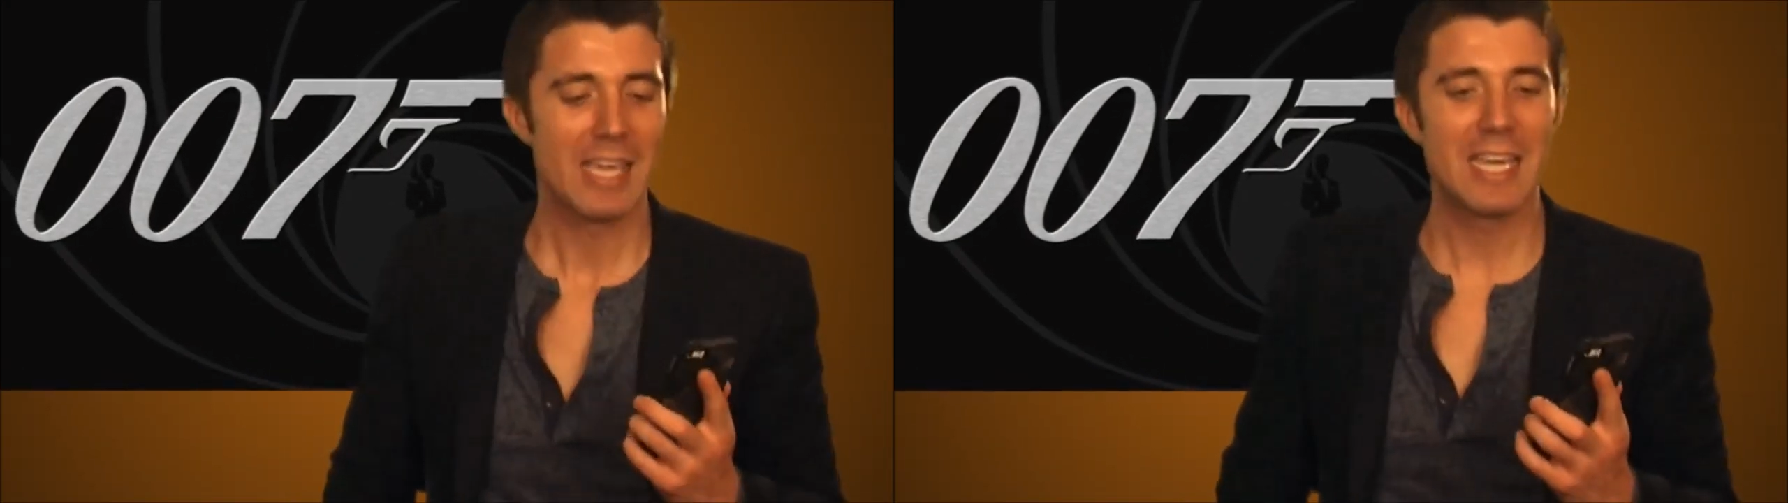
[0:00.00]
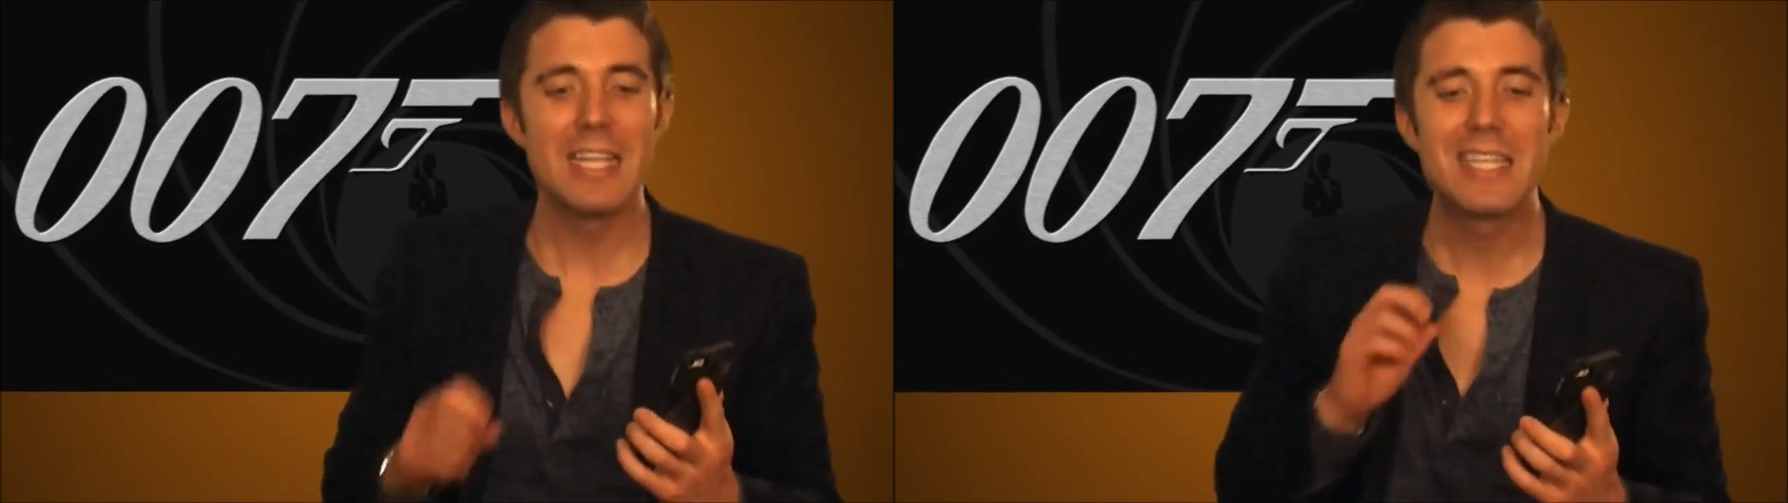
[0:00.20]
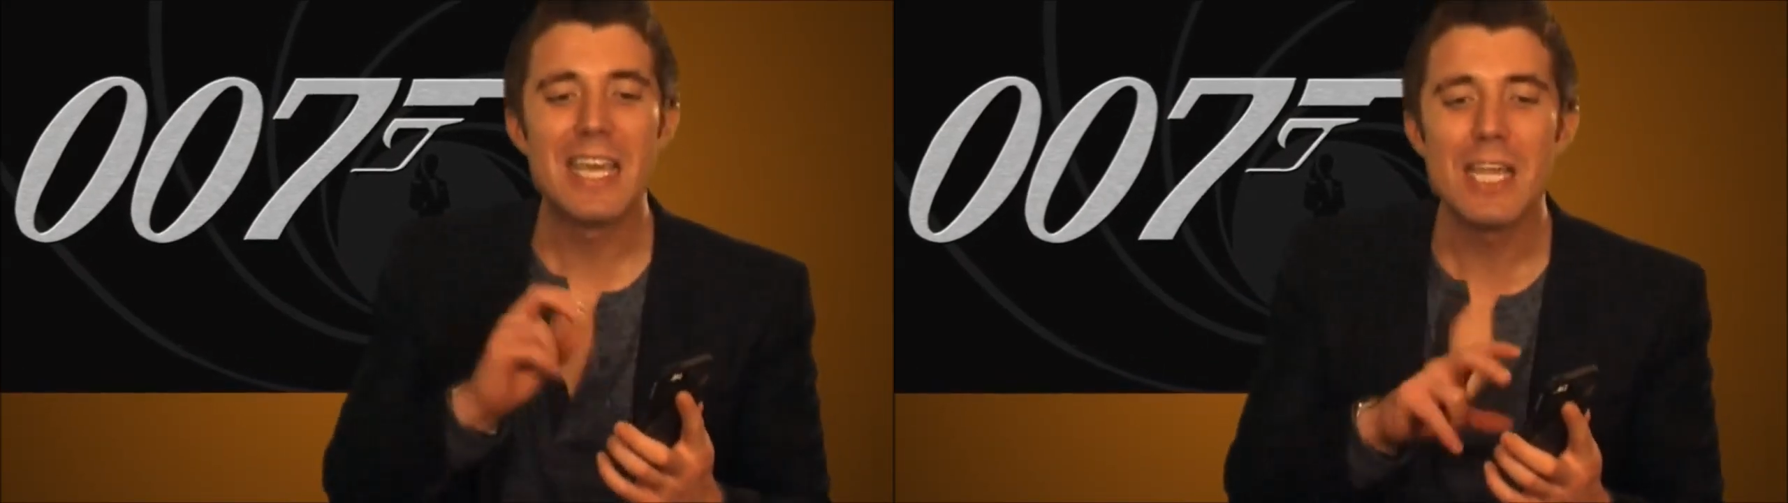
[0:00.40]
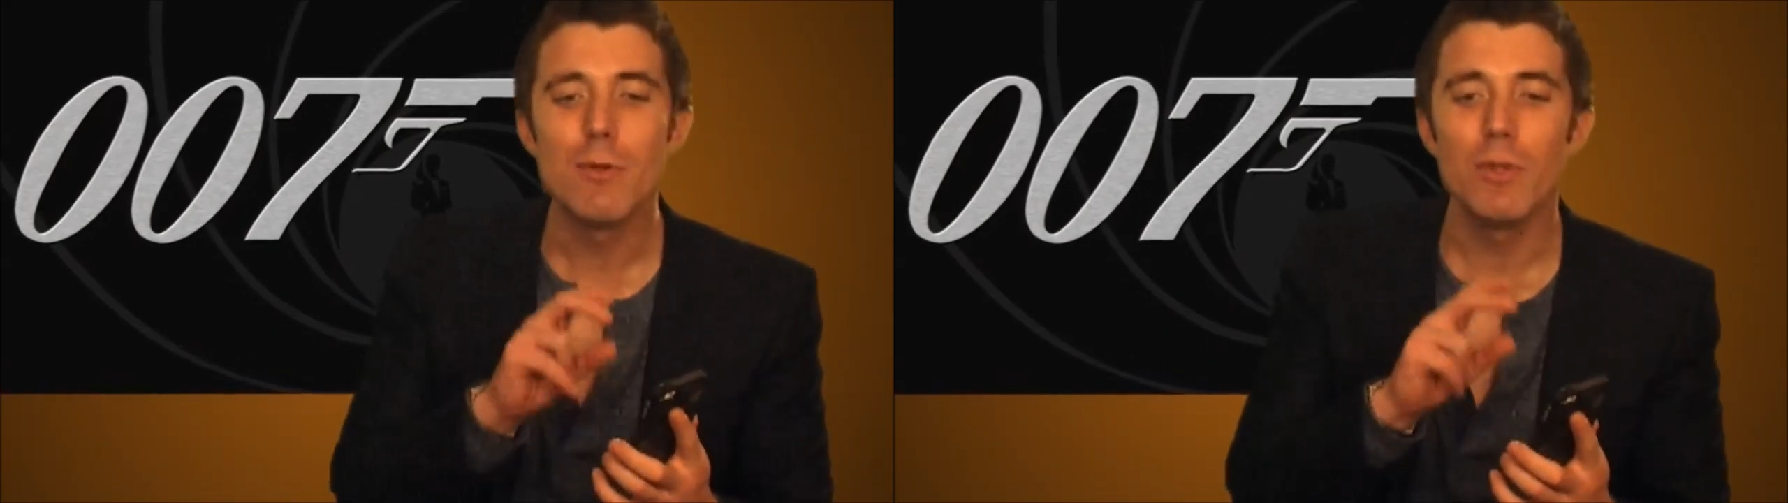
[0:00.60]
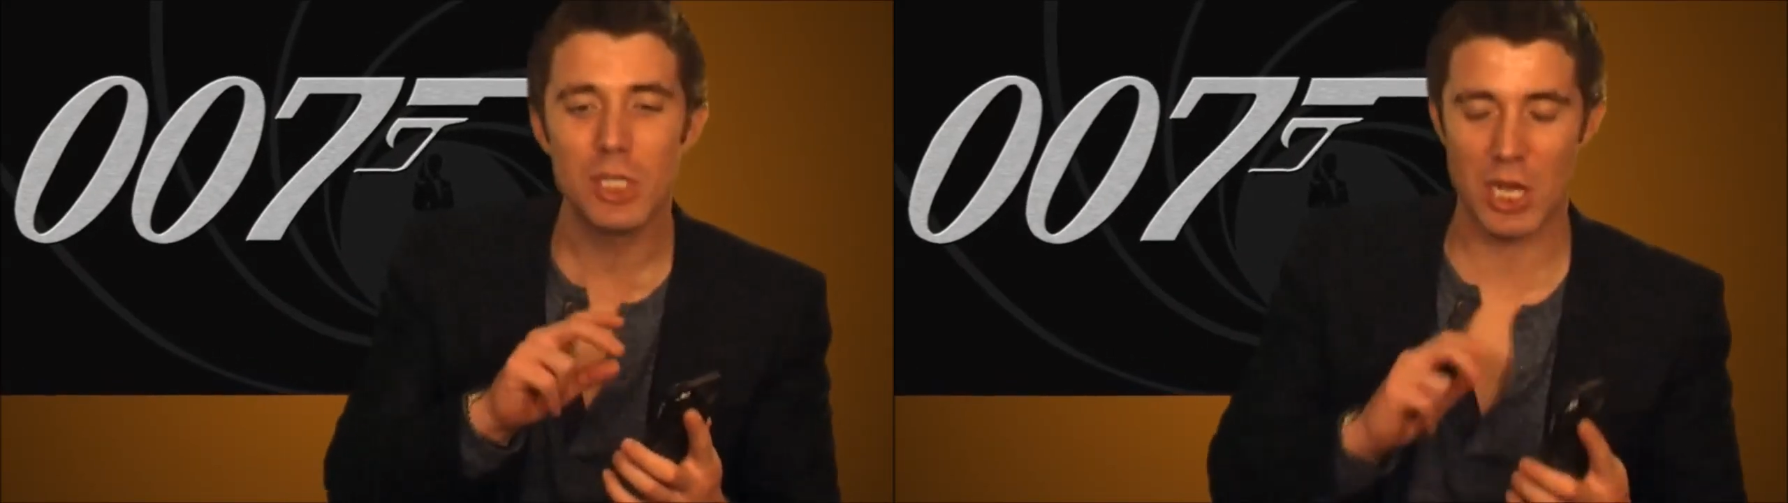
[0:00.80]

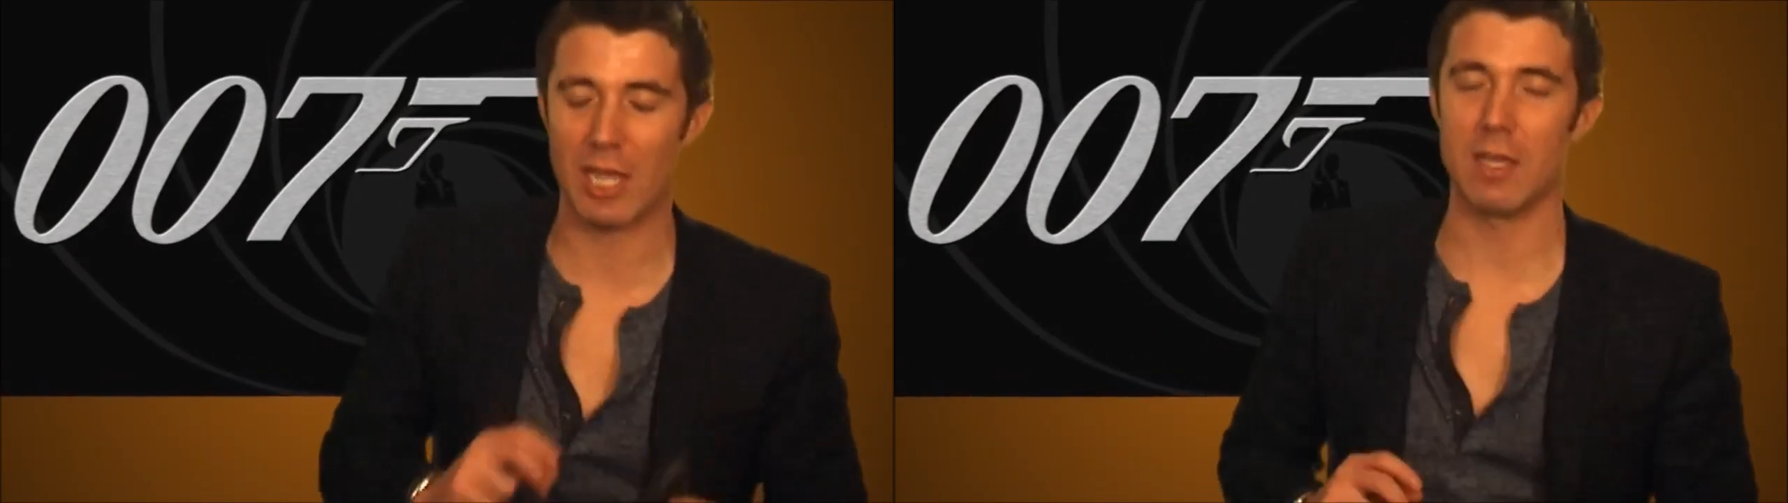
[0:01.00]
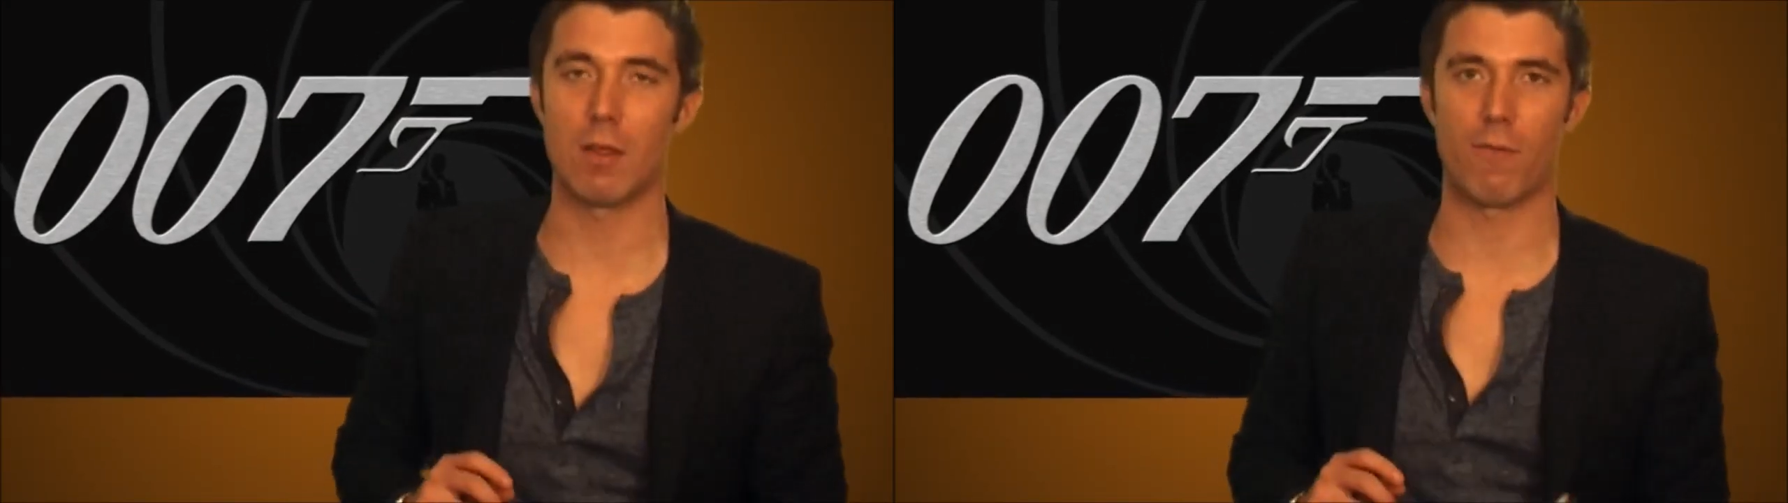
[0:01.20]
continually checking his